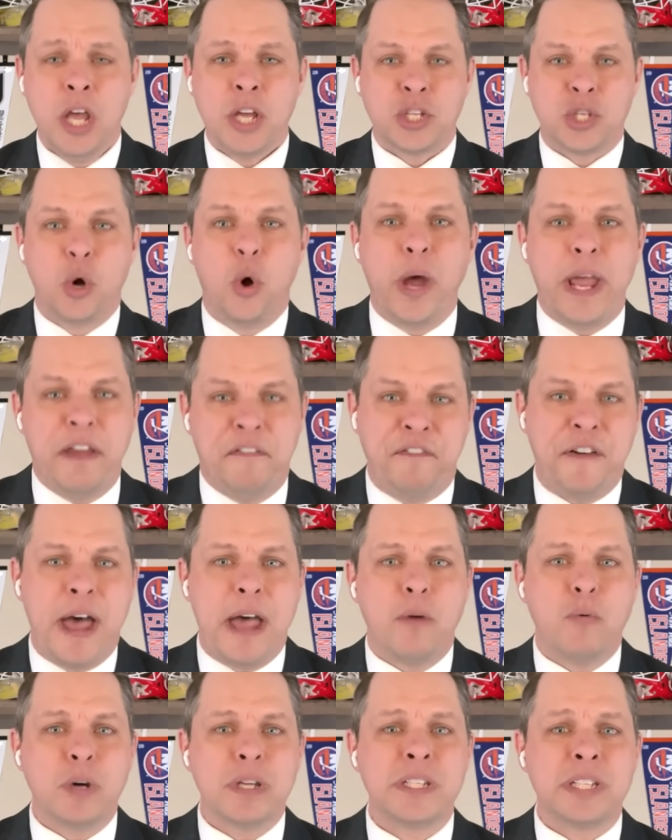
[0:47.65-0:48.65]
So if
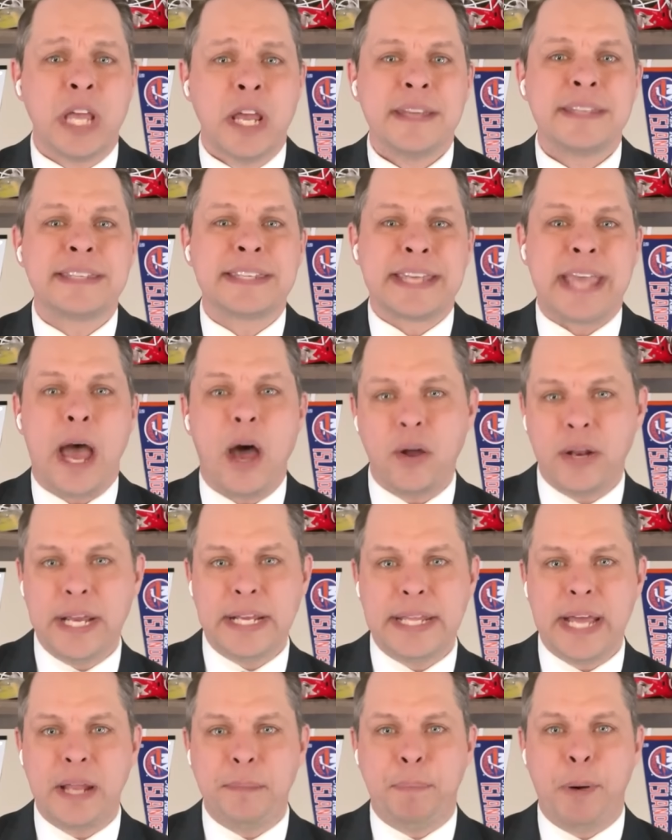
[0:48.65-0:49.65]
I was
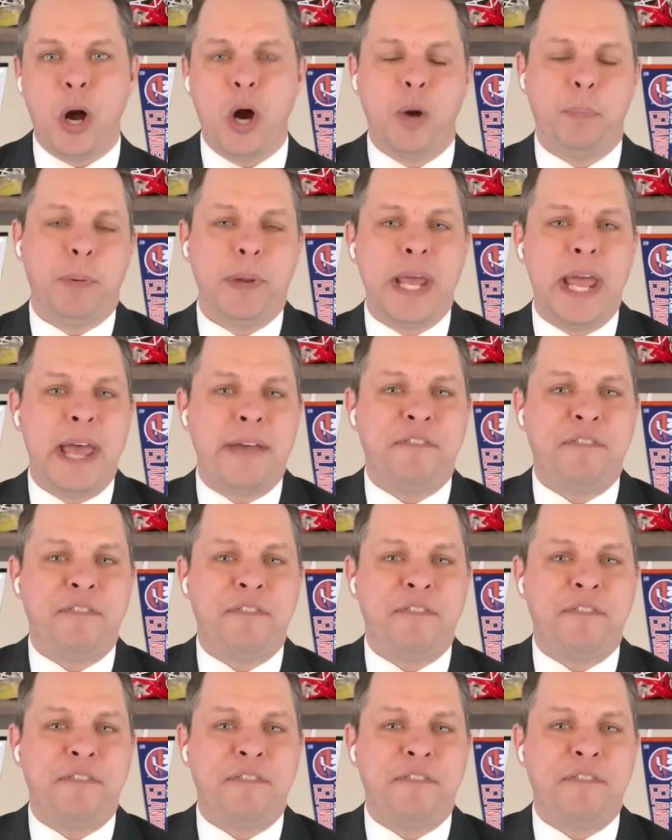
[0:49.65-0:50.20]
scouting that power play,